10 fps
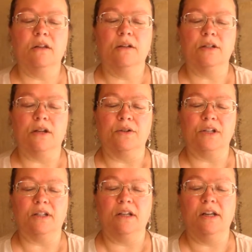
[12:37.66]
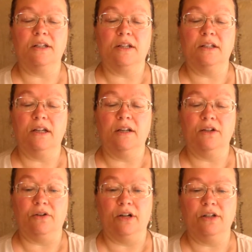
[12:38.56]
So 16 and 16 is
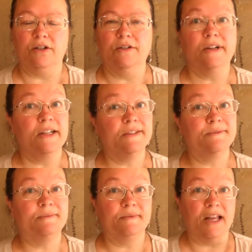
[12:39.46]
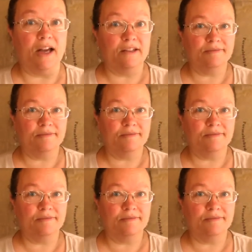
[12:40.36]
32, right? Yeah.